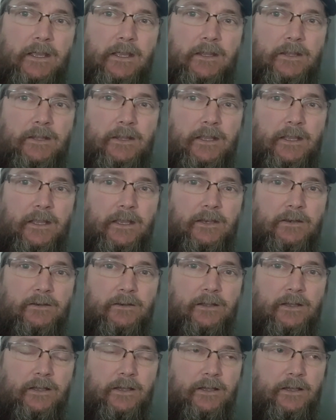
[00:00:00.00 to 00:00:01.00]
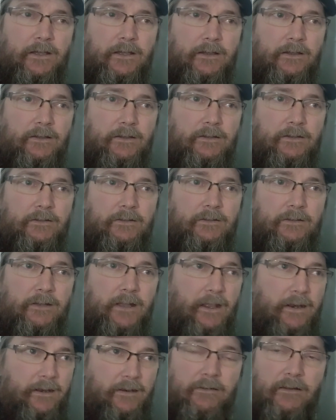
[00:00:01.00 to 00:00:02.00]
then
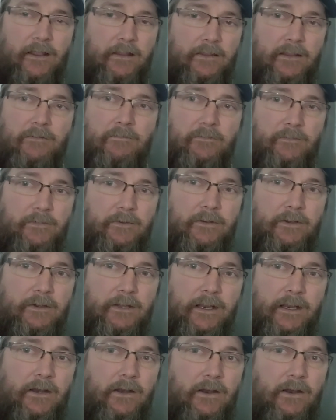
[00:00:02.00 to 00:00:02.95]
let them get